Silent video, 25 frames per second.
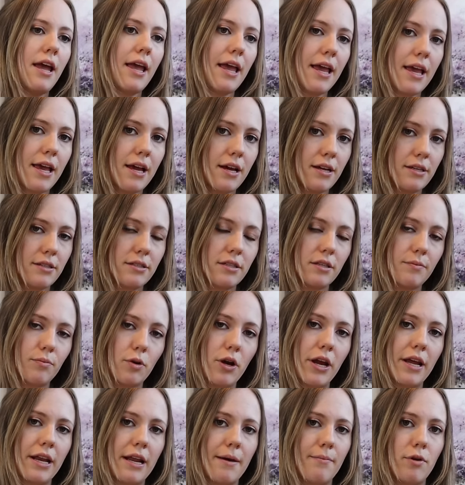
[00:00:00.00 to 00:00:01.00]
and the
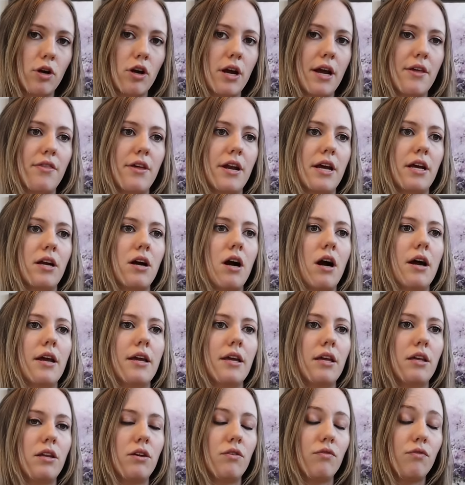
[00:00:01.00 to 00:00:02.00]
brain MRI that I got
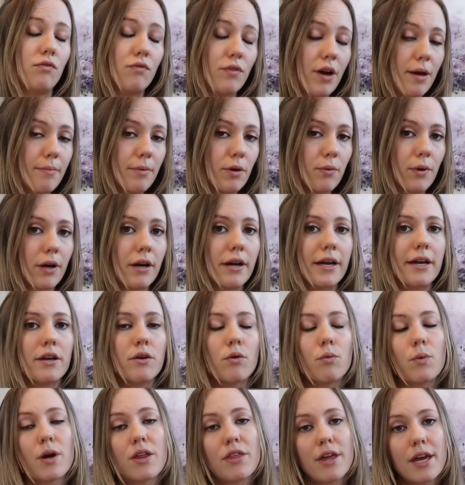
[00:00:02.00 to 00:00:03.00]
in
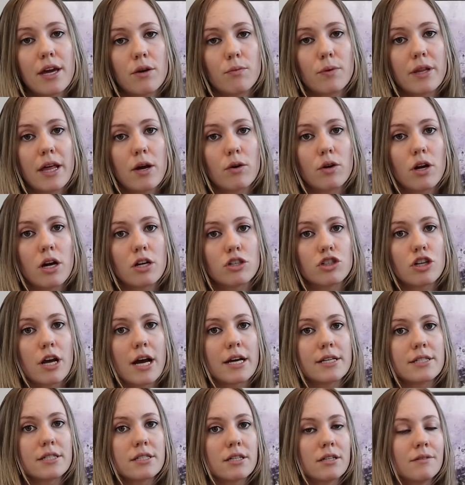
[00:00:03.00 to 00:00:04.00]
February with and without
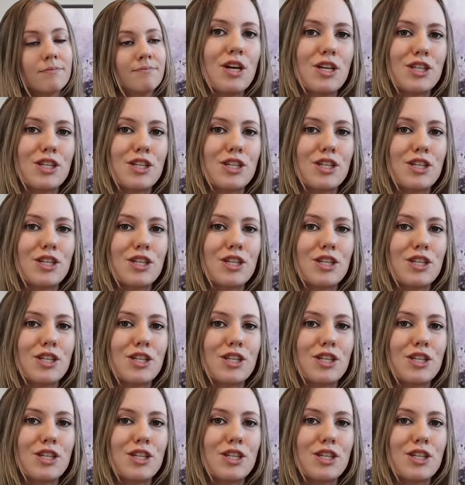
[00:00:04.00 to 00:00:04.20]
contrast.